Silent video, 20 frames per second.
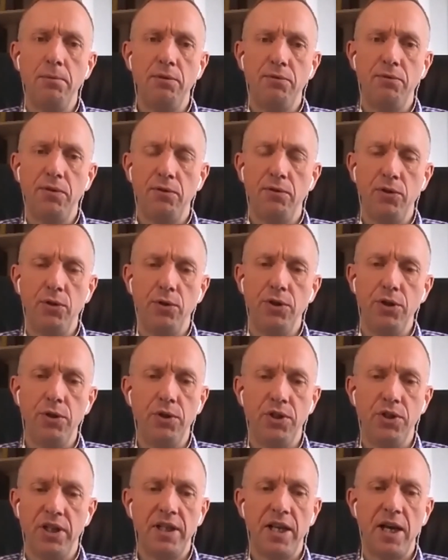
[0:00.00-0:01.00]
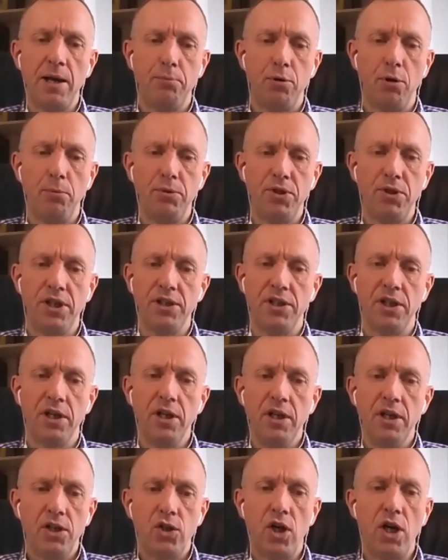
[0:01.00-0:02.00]
If you're using their properties,
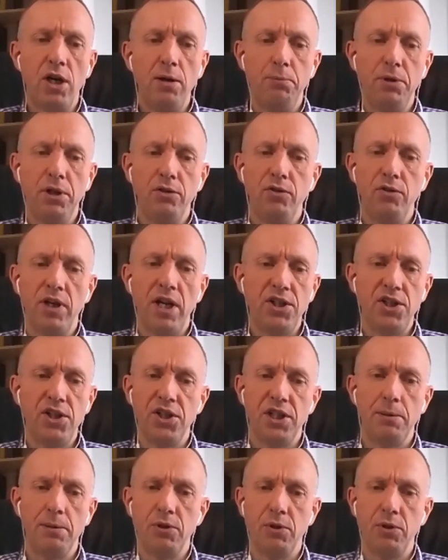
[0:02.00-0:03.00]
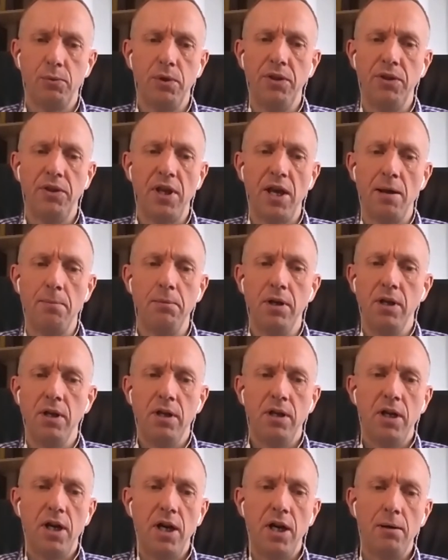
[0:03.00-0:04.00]
try and build relationships with them
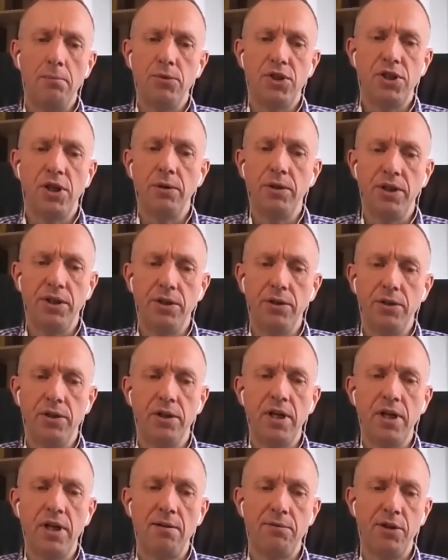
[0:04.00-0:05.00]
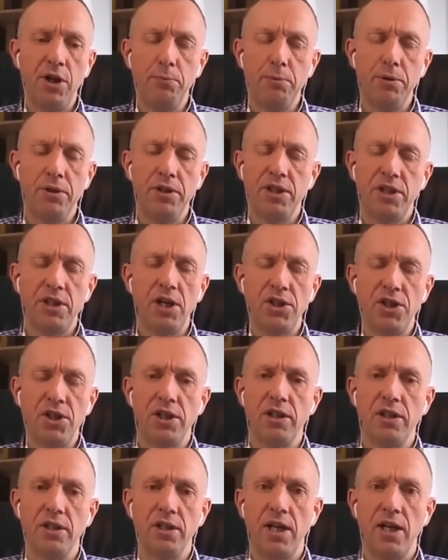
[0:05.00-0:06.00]
so that you can have an open
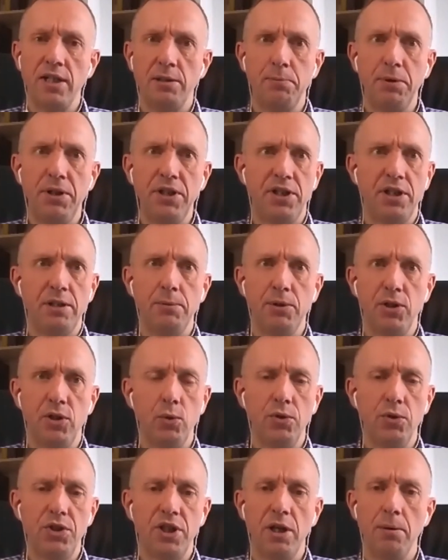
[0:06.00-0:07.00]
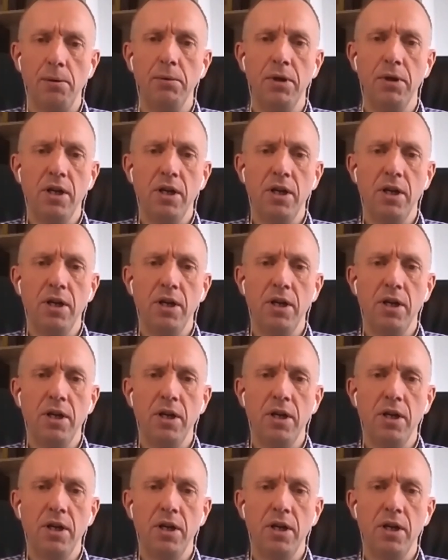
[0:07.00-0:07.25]
discussion and speak to them and talk to them